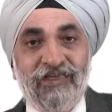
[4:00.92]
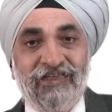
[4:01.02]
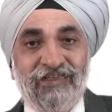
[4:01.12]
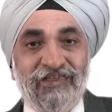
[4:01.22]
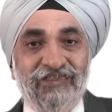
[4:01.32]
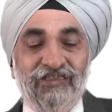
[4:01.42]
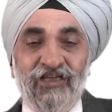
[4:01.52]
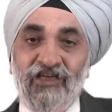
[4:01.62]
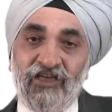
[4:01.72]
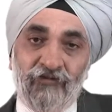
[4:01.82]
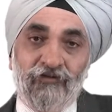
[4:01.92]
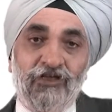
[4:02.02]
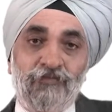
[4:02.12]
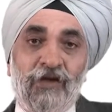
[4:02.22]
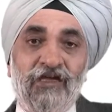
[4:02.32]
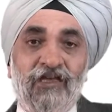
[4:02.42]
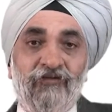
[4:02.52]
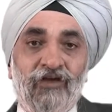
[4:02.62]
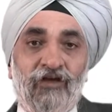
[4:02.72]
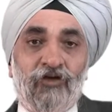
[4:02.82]
increase despite
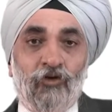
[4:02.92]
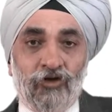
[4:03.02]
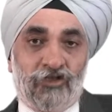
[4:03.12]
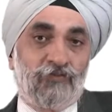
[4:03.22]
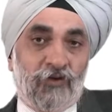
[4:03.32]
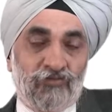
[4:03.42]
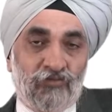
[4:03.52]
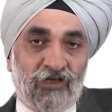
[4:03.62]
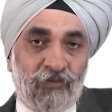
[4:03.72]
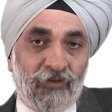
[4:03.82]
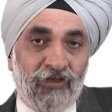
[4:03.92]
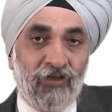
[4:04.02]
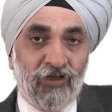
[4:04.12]
having a good response to therapy.